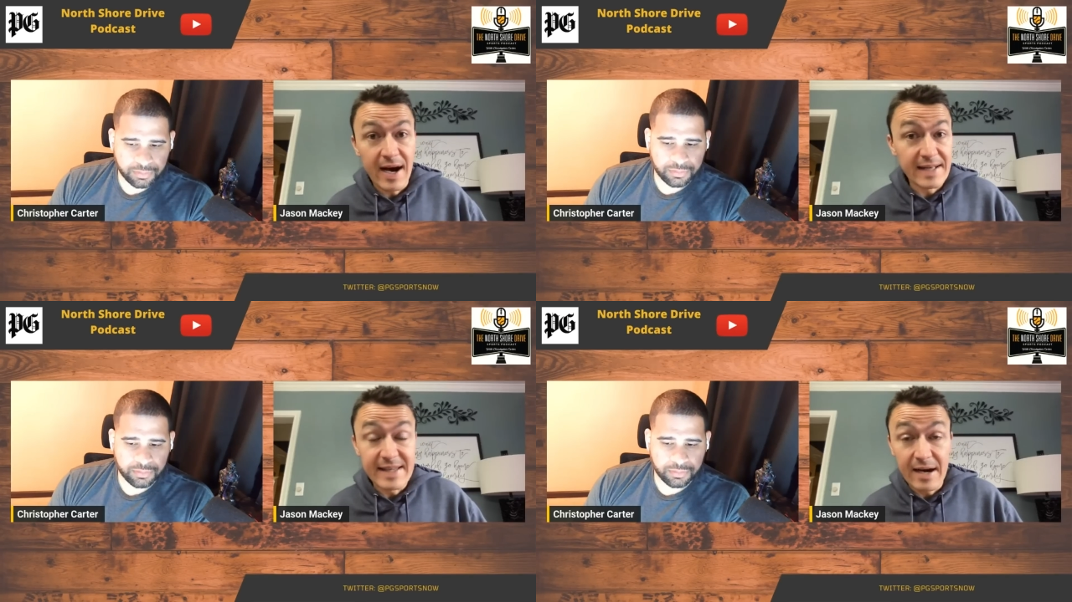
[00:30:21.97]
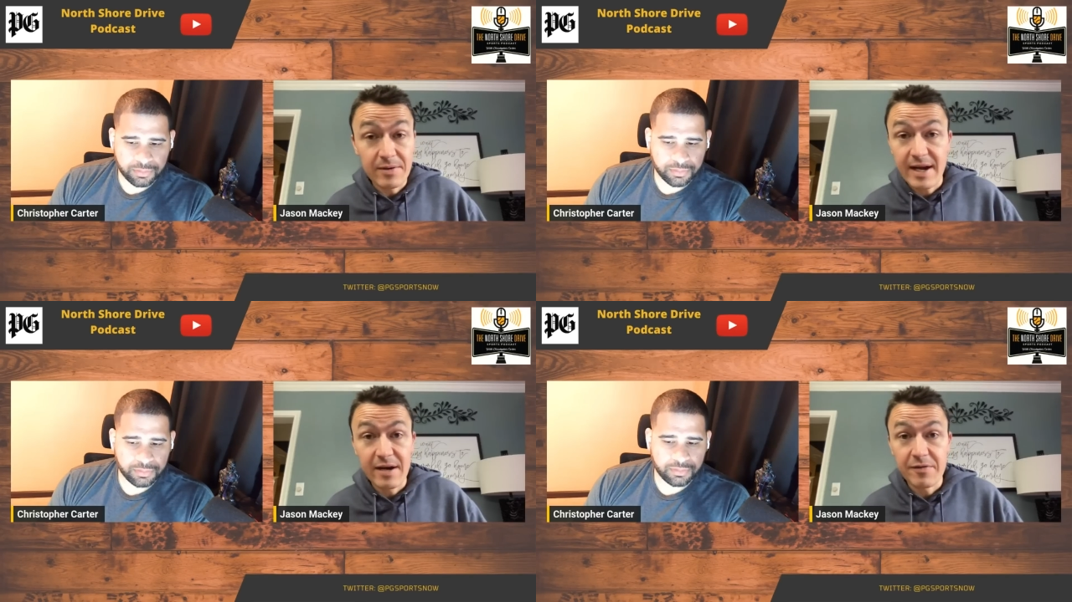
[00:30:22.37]
Speaker 1: I
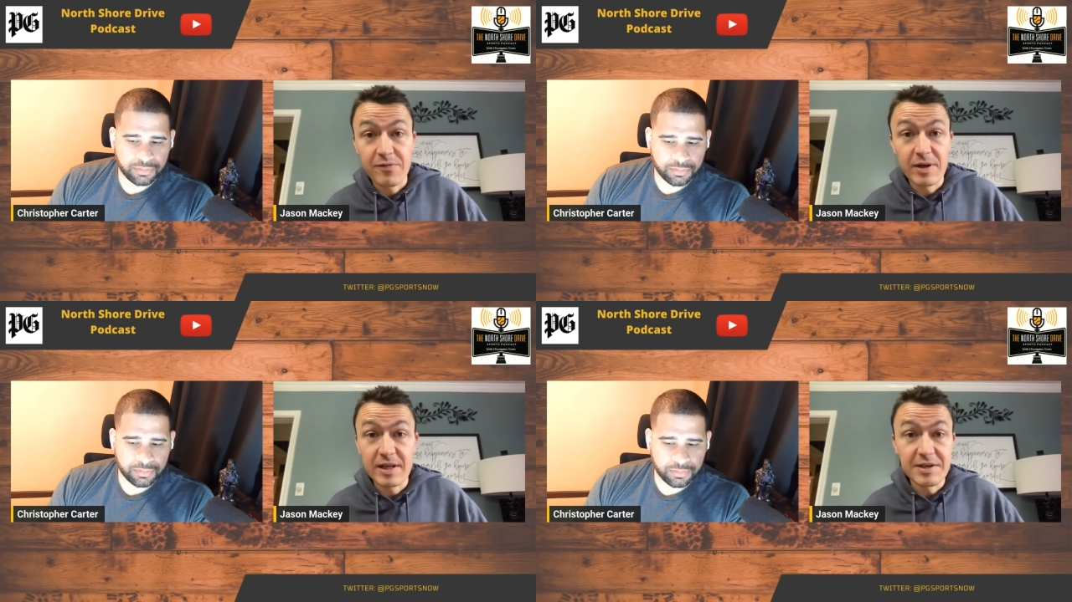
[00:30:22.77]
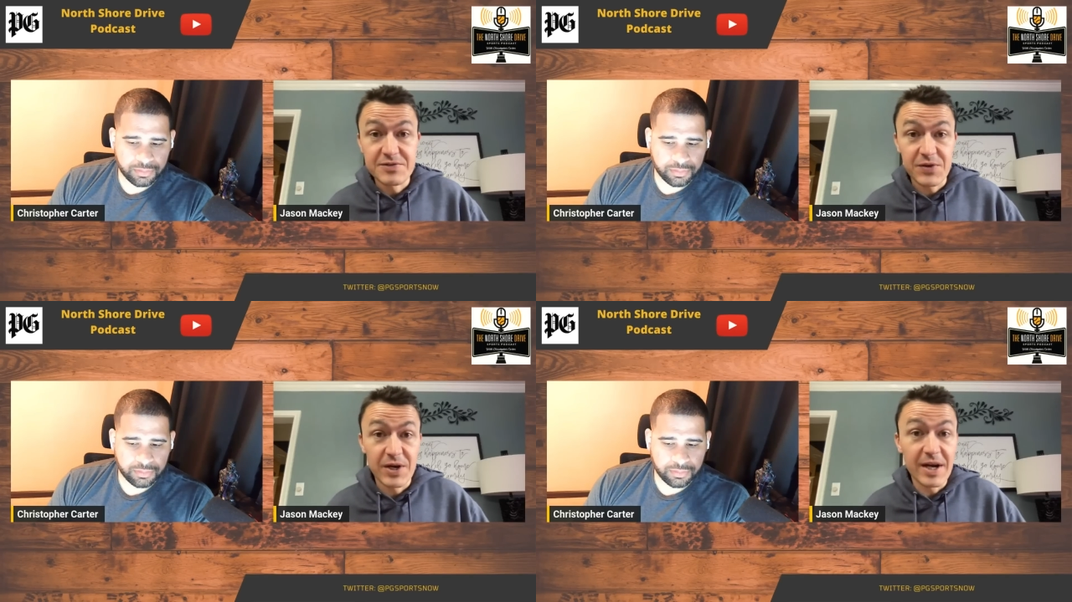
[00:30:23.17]
doubt Kyle Freeland
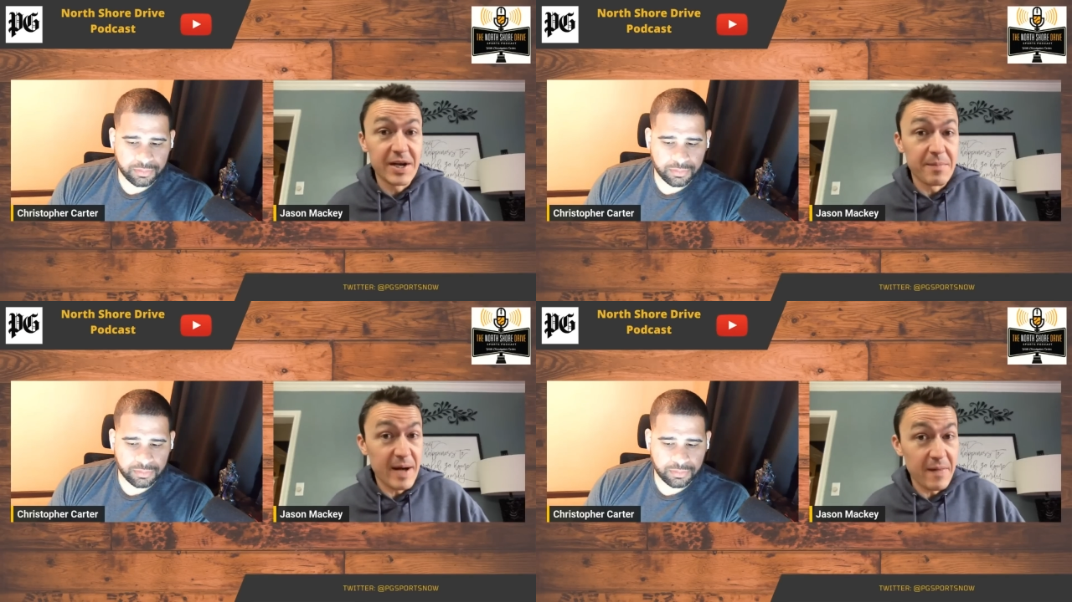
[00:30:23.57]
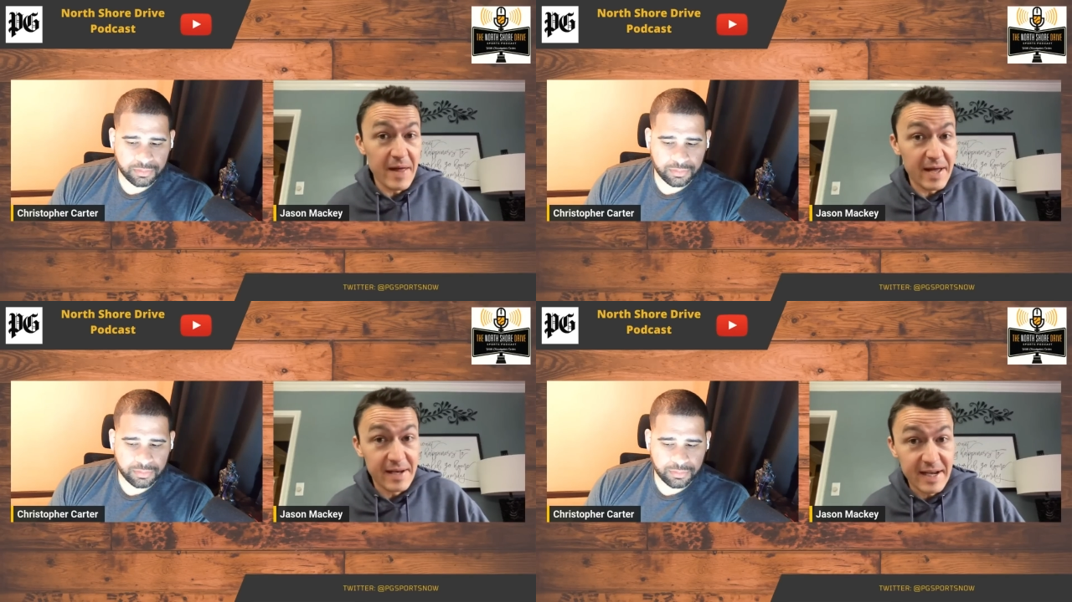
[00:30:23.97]
has forgotten about that.